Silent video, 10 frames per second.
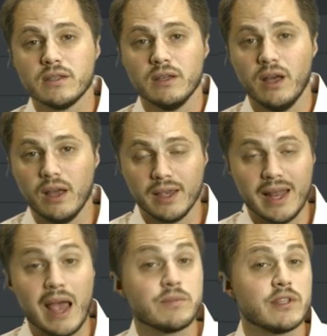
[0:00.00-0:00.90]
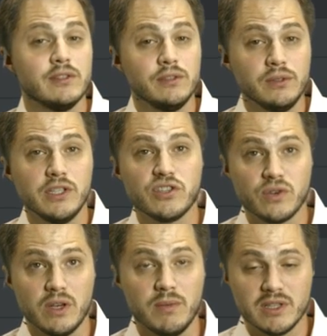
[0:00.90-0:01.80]
can absolutely
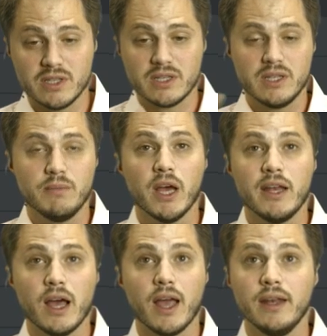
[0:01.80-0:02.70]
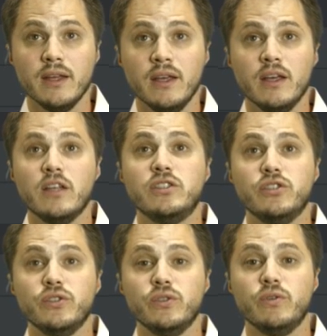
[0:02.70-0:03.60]
stream in 16:9
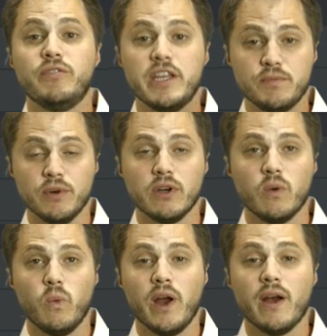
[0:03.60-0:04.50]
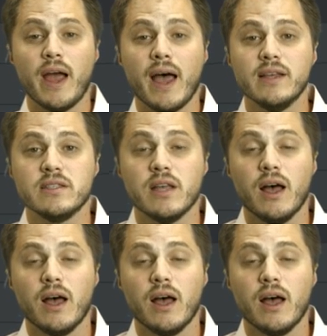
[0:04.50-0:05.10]
to Facebook, whereas